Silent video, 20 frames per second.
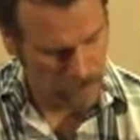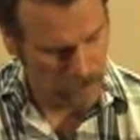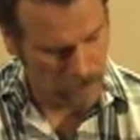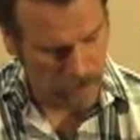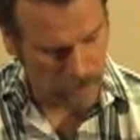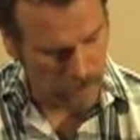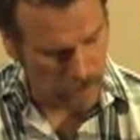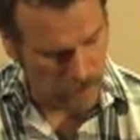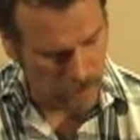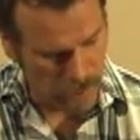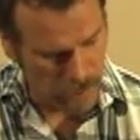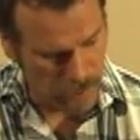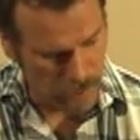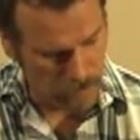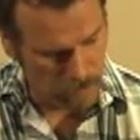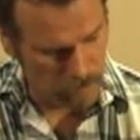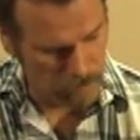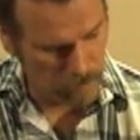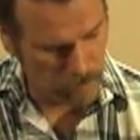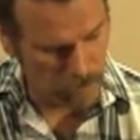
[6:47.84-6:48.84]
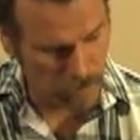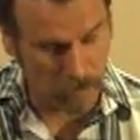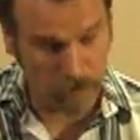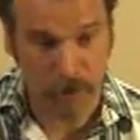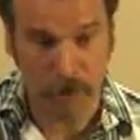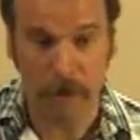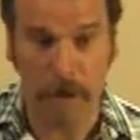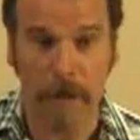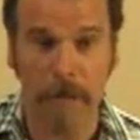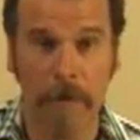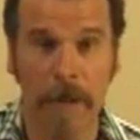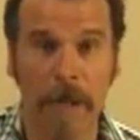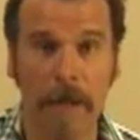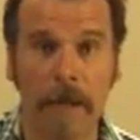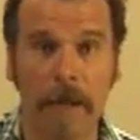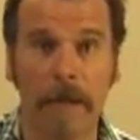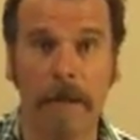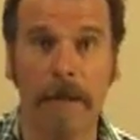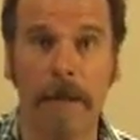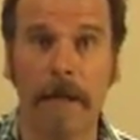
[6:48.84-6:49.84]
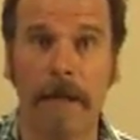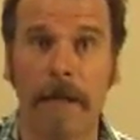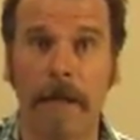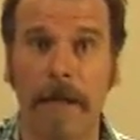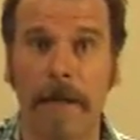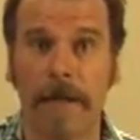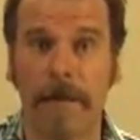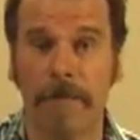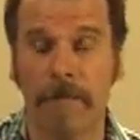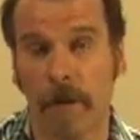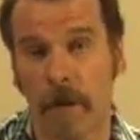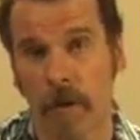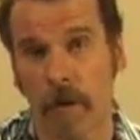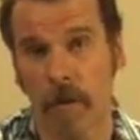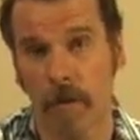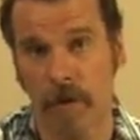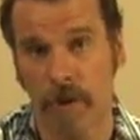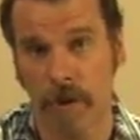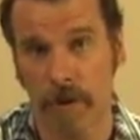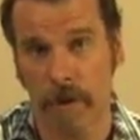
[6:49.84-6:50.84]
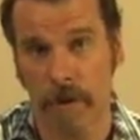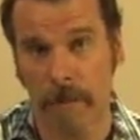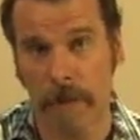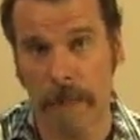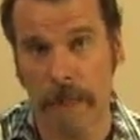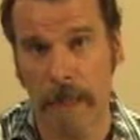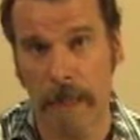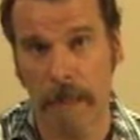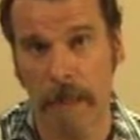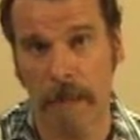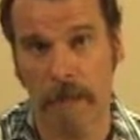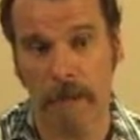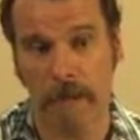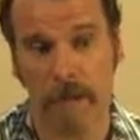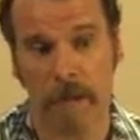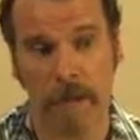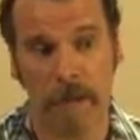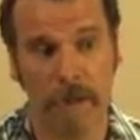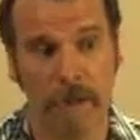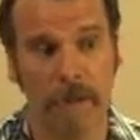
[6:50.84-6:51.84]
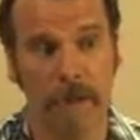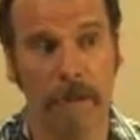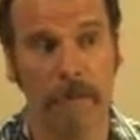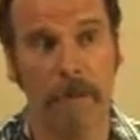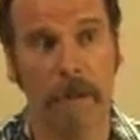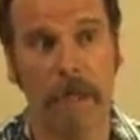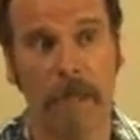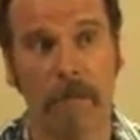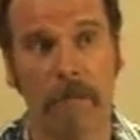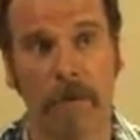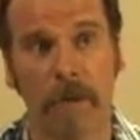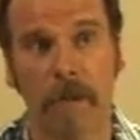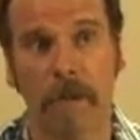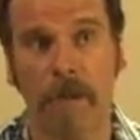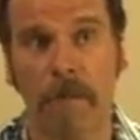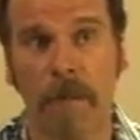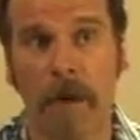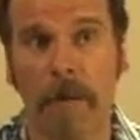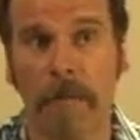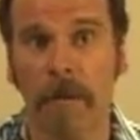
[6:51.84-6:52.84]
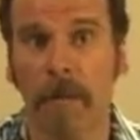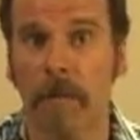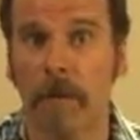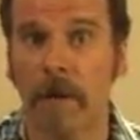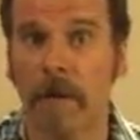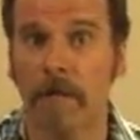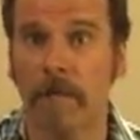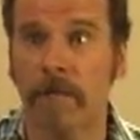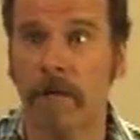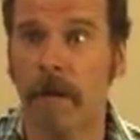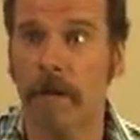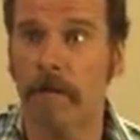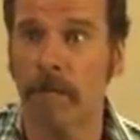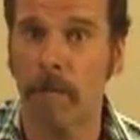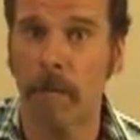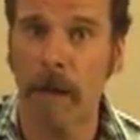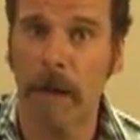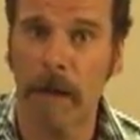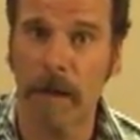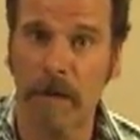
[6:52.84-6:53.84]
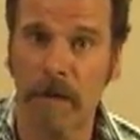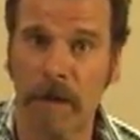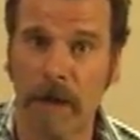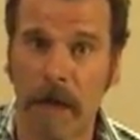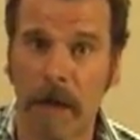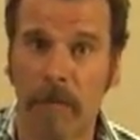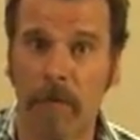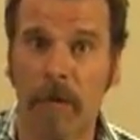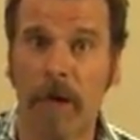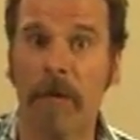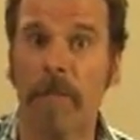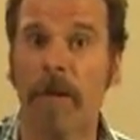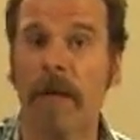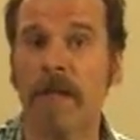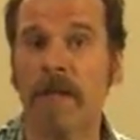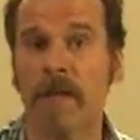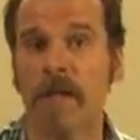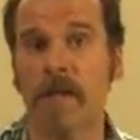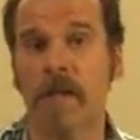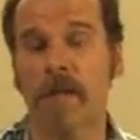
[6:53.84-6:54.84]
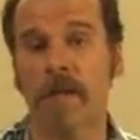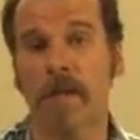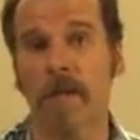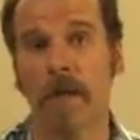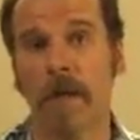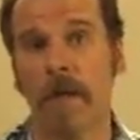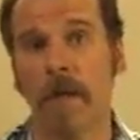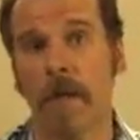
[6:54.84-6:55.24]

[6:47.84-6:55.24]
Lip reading: Who Jerry Reed, if you don't know who Jerry Reed is, Jerry Reed was probably one of, from what I understand, Brent Mason's